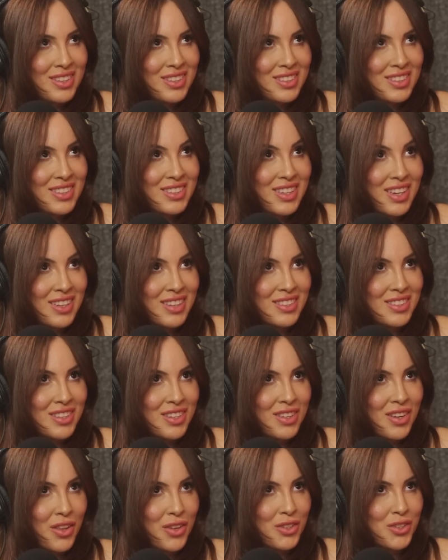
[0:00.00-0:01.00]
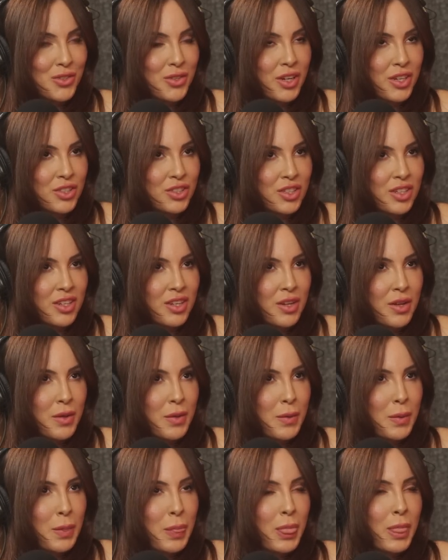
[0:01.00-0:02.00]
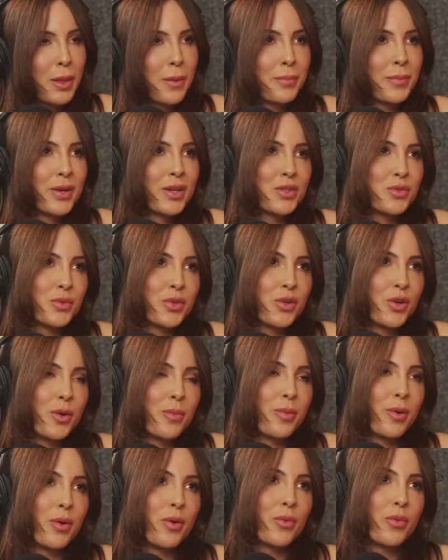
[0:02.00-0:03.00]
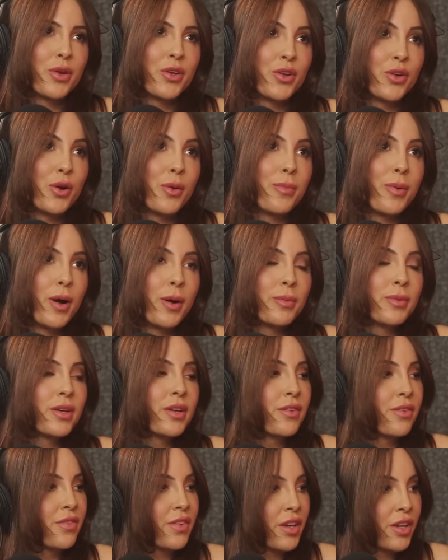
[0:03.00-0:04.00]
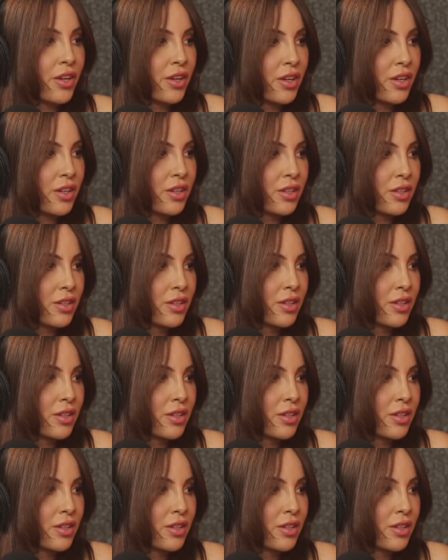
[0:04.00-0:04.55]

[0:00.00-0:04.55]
To take this in another direction, because when you're a public figure,